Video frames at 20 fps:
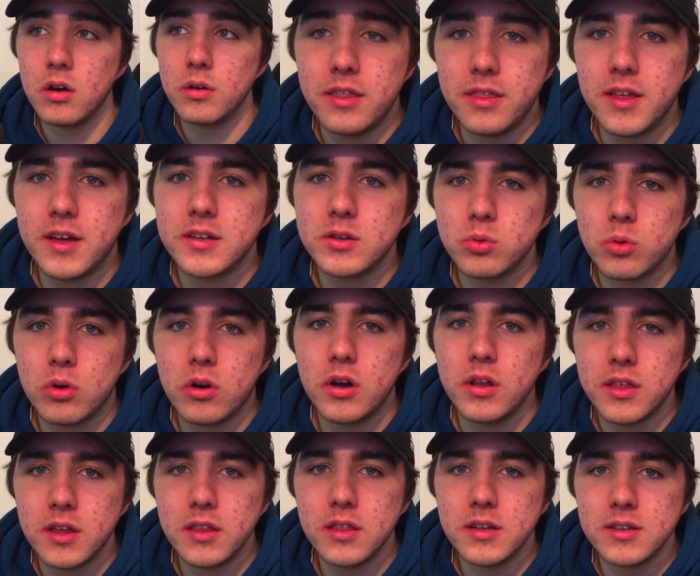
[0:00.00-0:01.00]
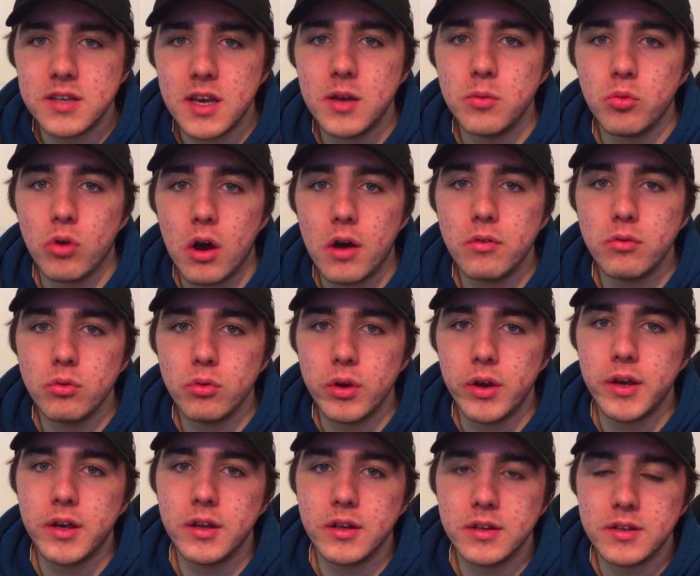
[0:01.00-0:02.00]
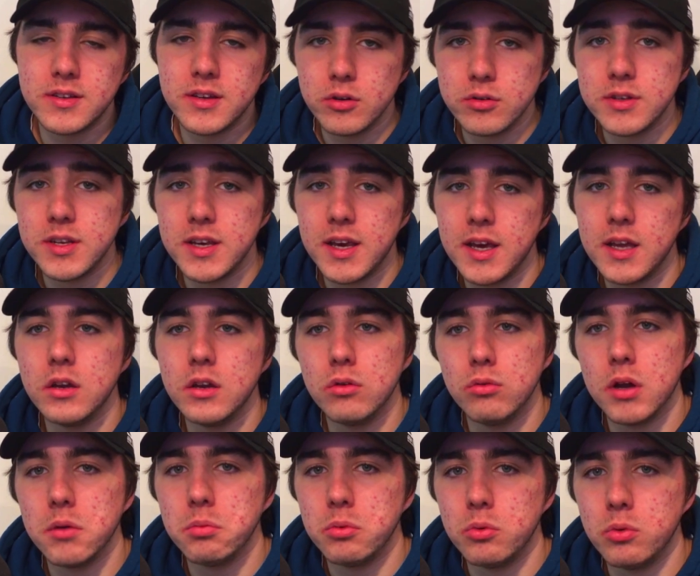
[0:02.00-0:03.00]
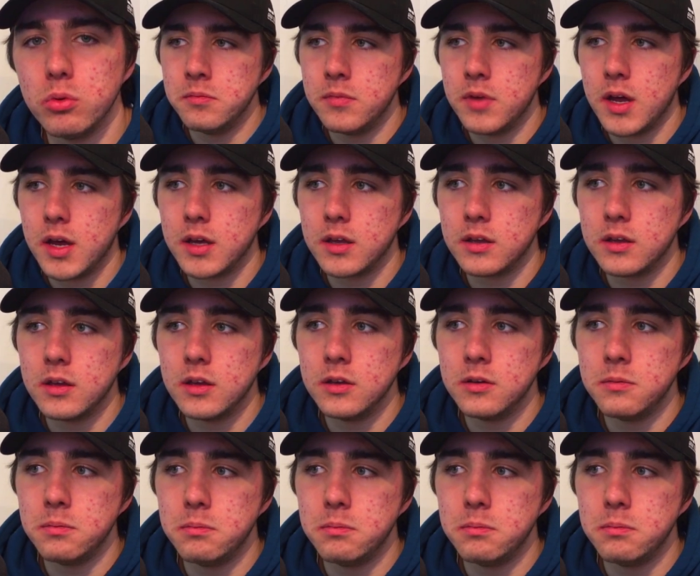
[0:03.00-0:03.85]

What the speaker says: that's where I think the team rivalry could seriously hinder Red Bull and could